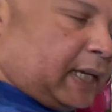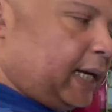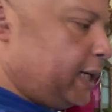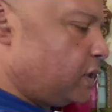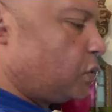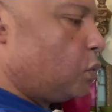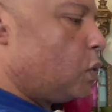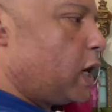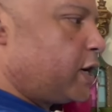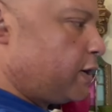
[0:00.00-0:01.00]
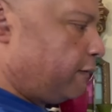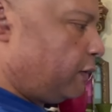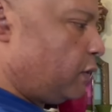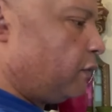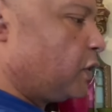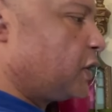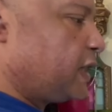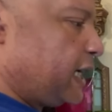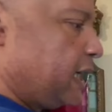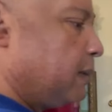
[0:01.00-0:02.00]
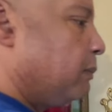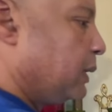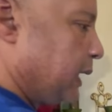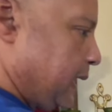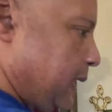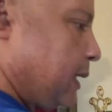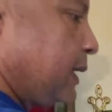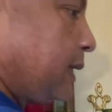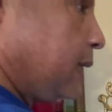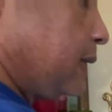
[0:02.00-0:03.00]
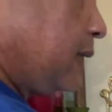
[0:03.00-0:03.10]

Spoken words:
It is wonderful for setting pleats.